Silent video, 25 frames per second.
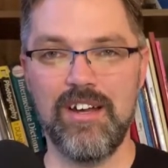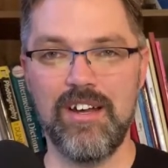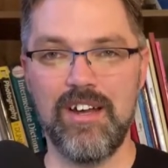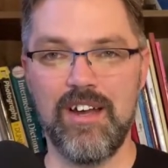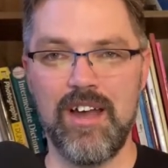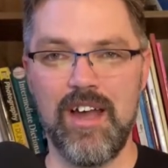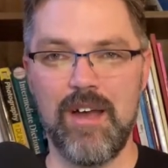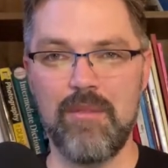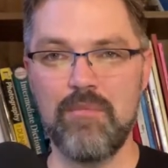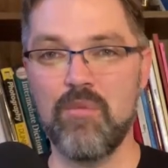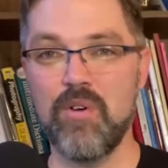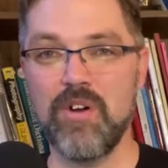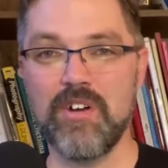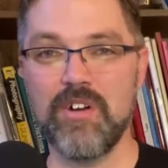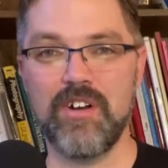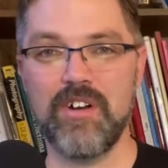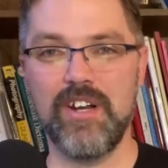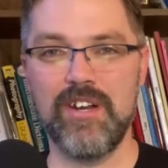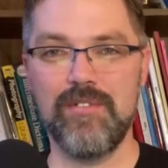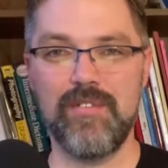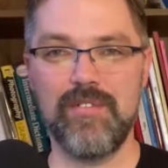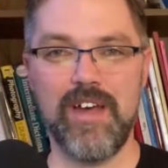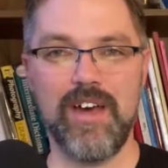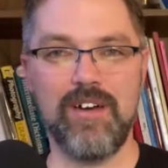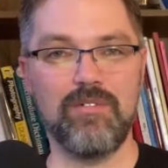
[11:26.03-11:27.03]
I'm
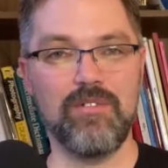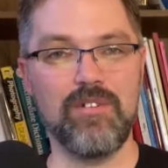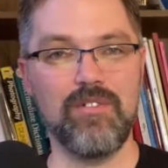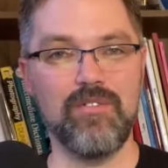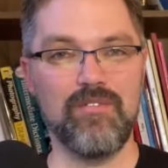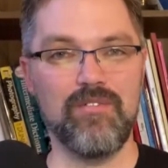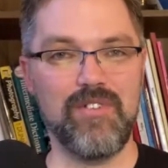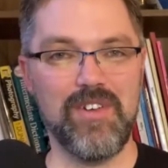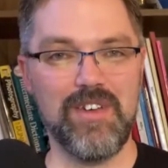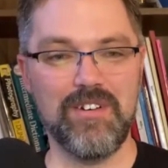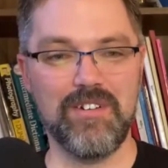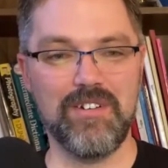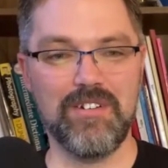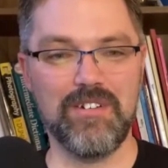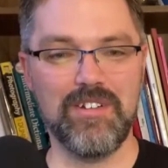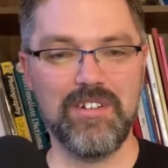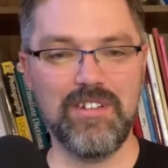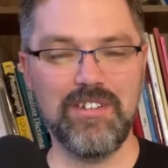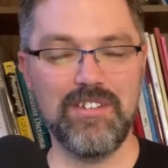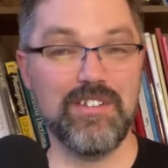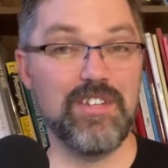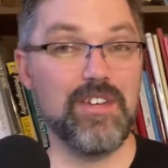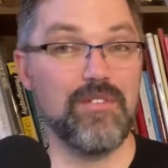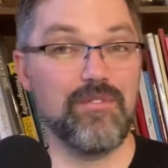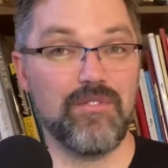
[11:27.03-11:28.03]
wondering if that will feel
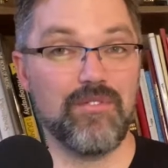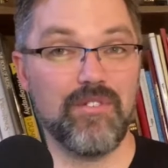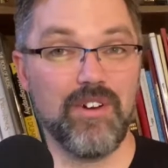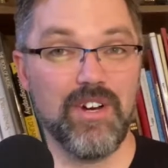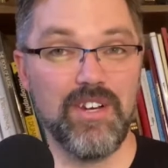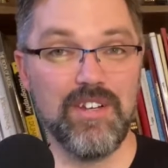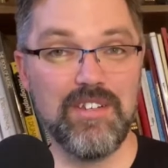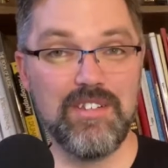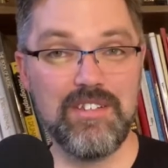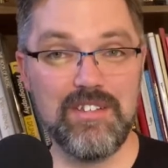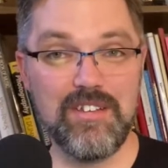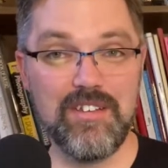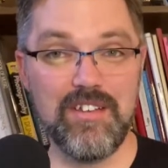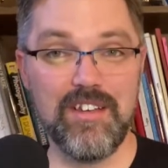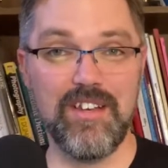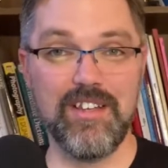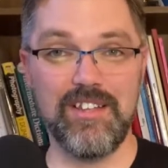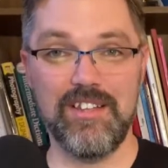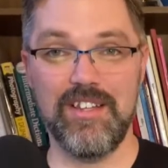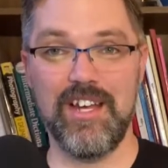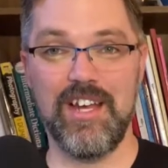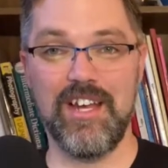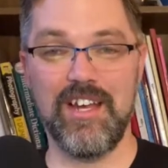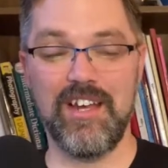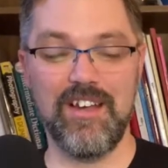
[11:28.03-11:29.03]
different
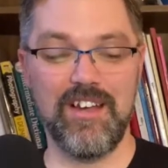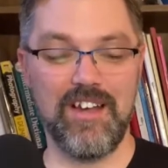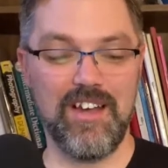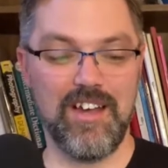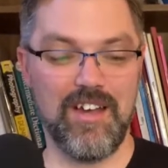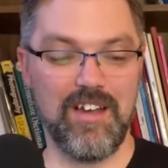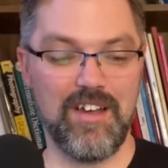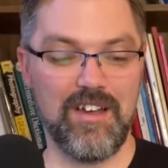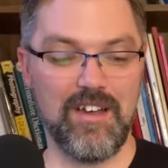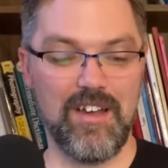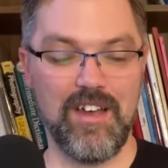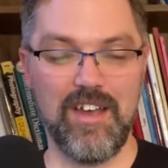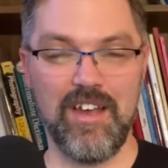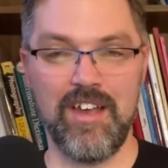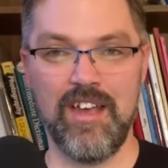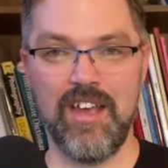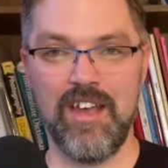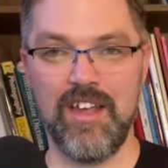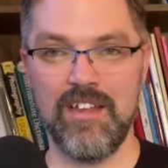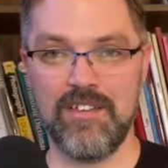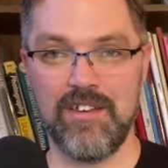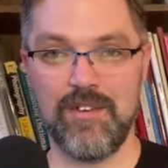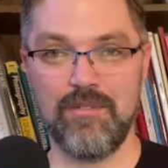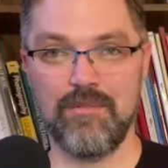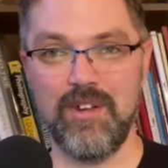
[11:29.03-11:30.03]
in that
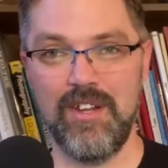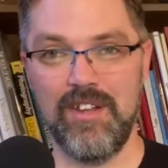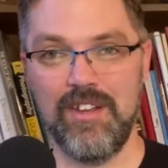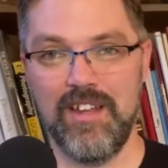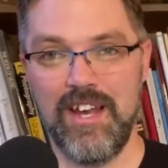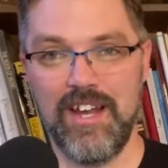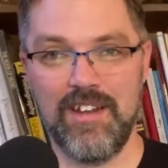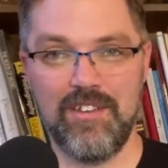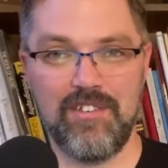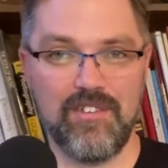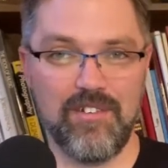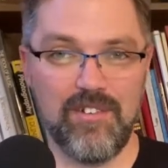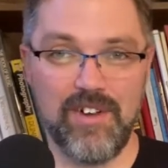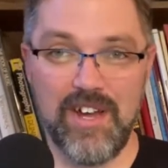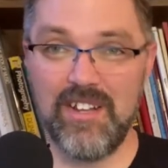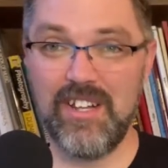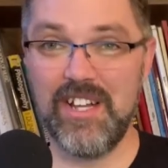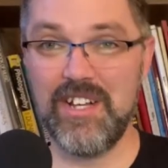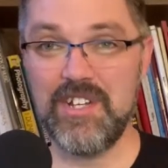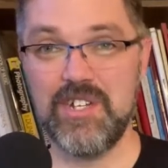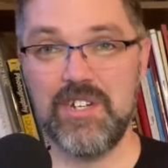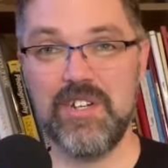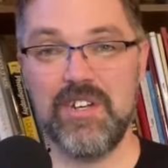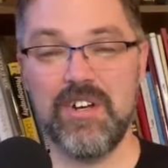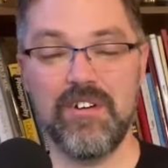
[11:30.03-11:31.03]
as I read that. So I'll
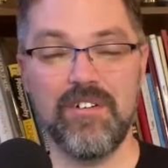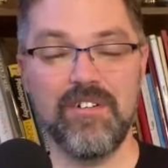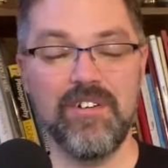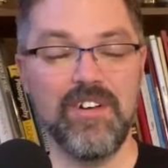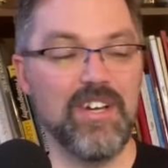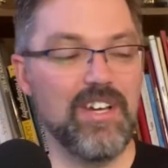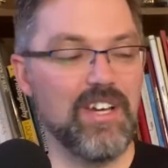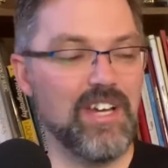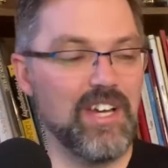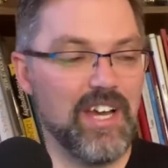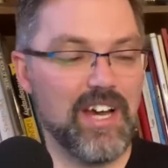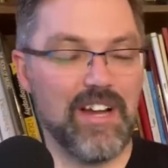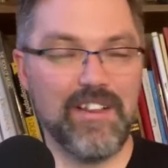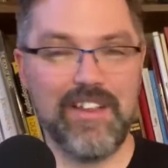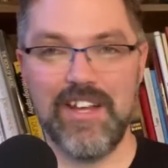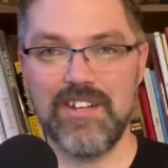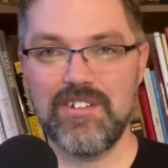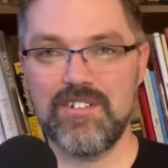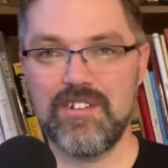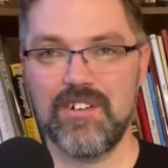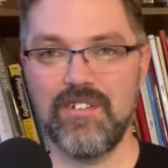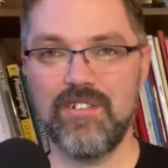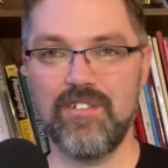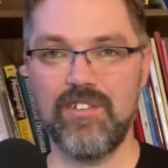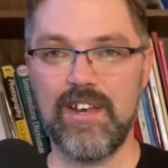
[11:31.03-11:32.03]
let you know how that
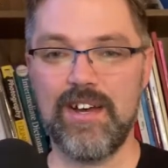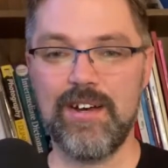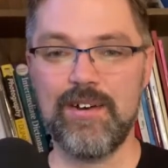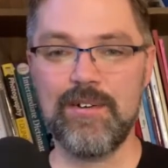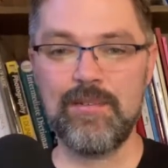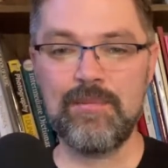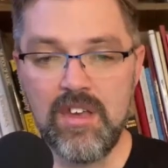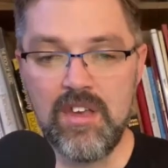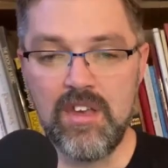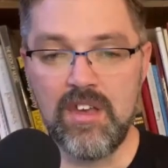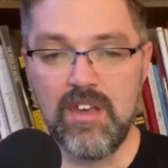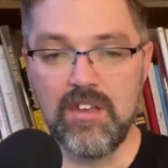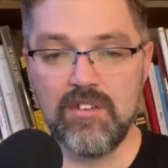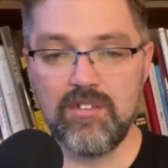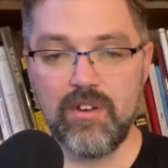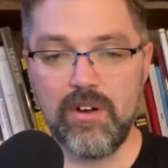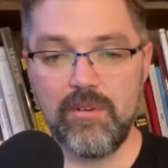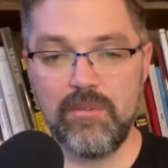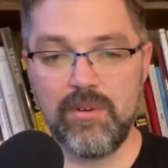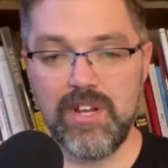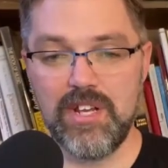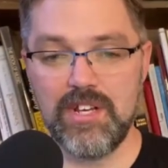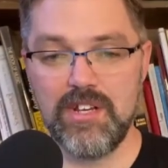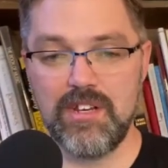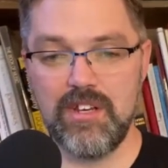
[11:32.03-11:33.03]
turns out. So I
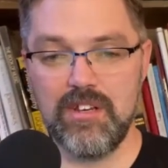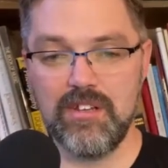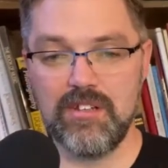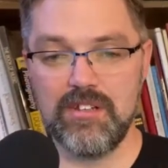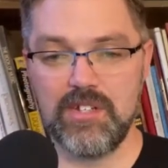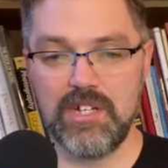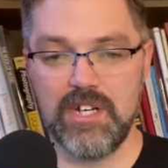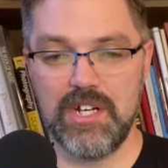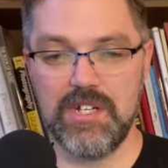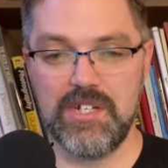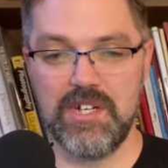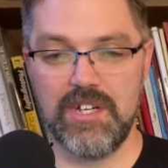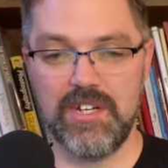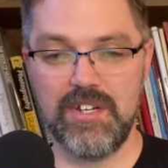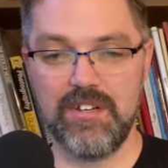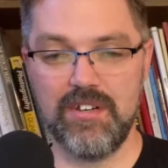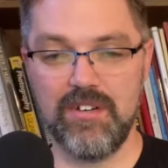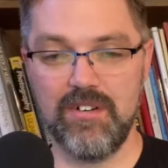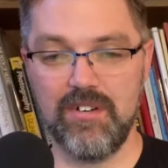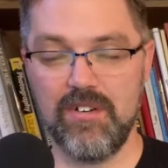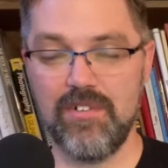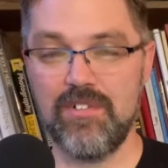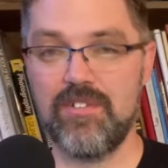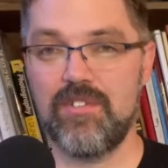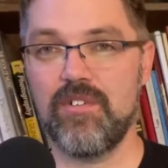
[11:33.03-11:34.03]
want to judge it
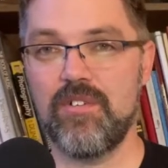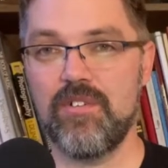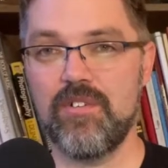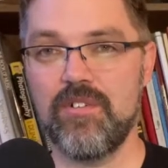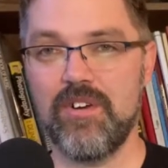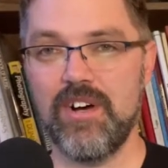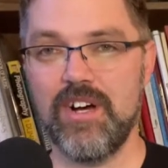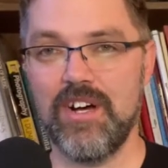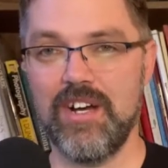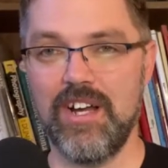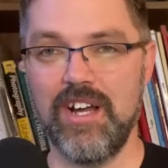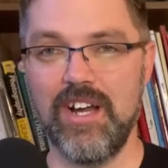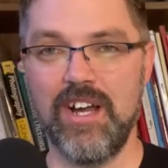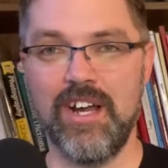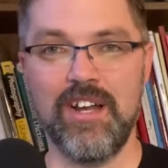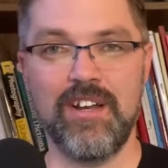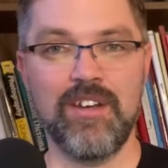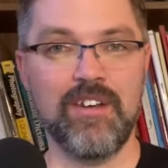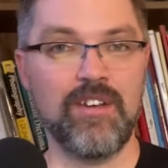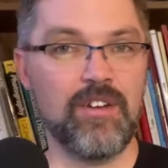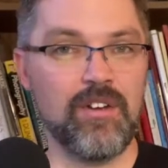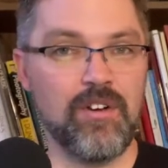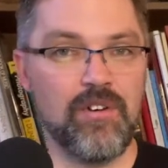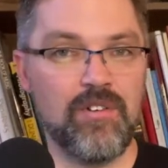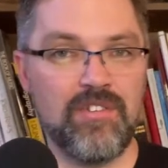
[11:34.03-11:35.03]
also
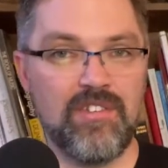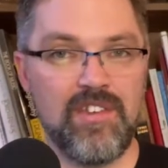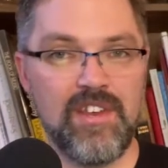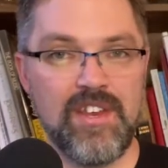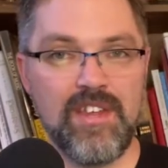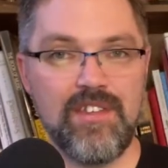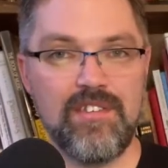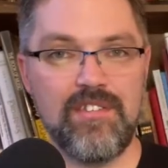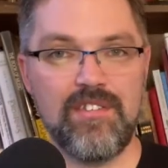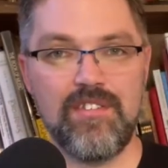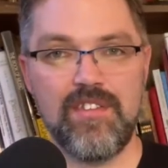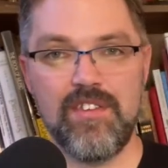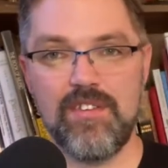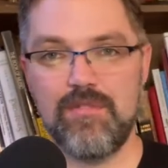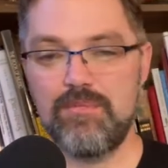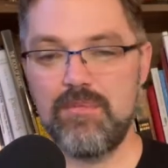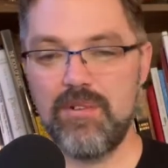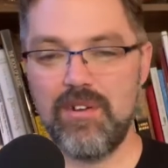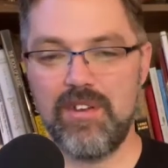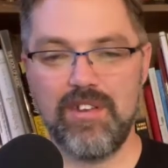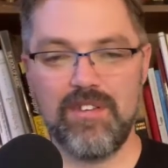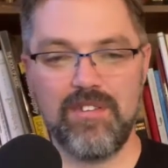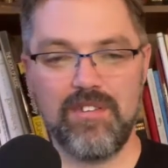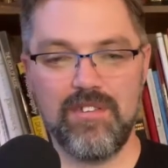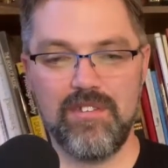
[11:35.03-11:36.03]
on coziness. This
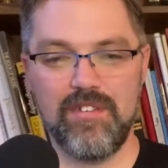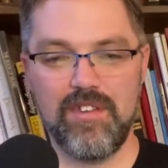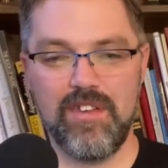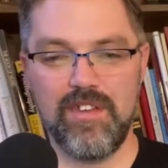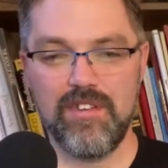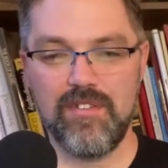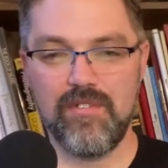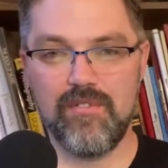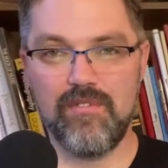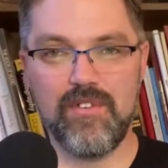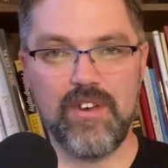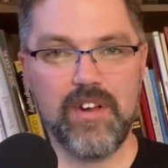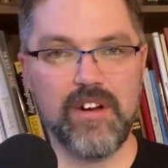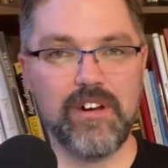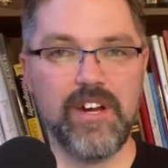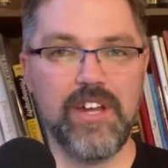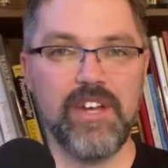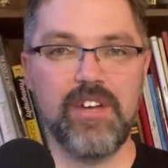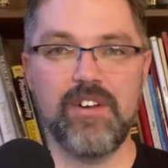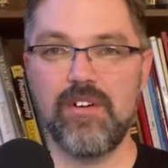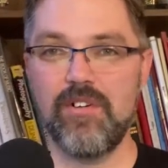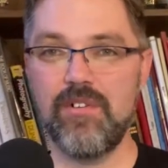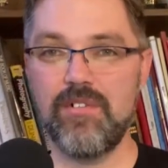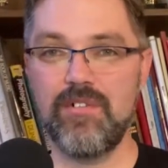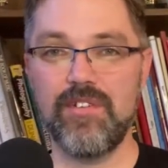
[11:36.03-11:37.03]
book is a very
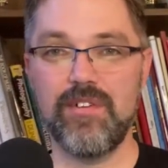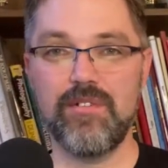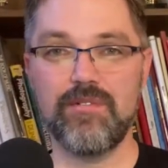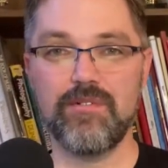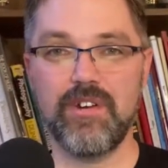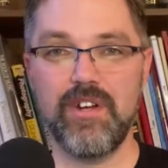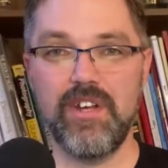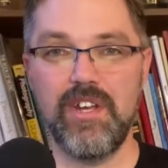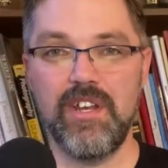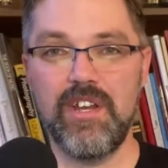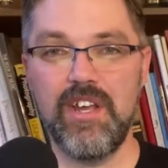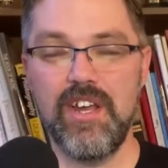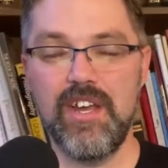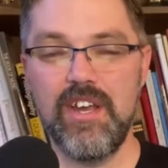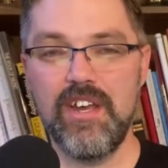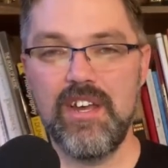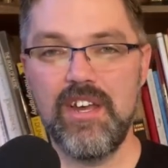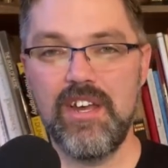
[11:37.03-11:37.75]
cozy read.